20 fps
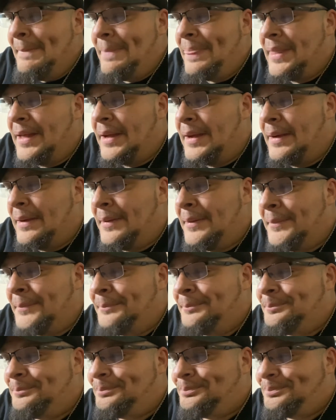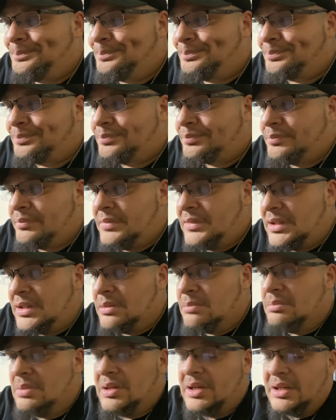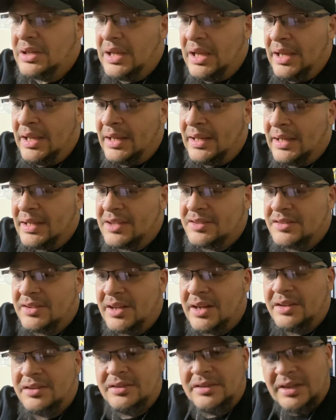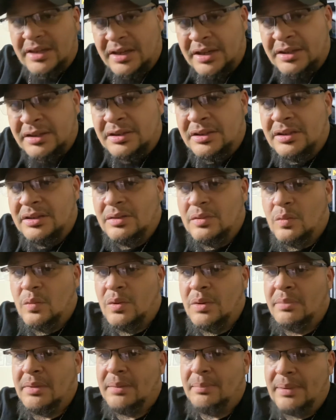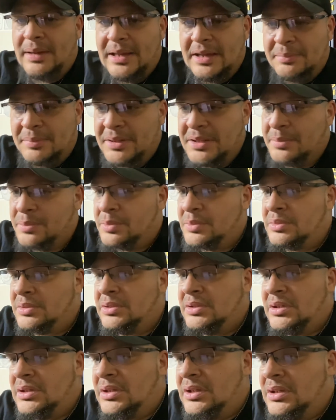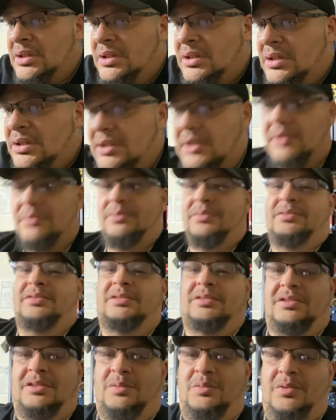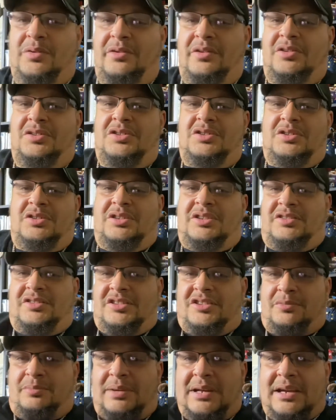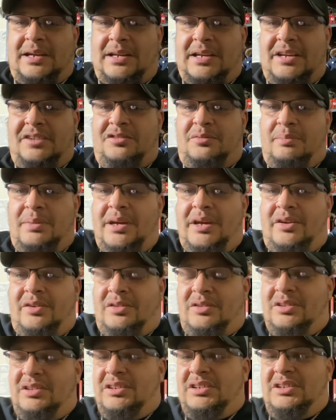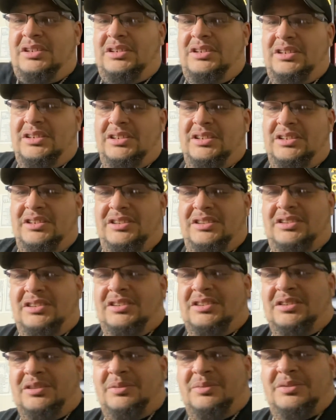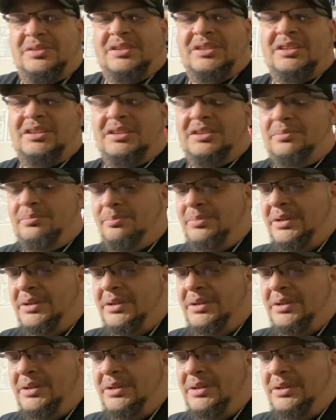Um, but again, like I said, I stand with my black people. I'm wearing a shirt that says Black Lives Matter. You know what I'm saying?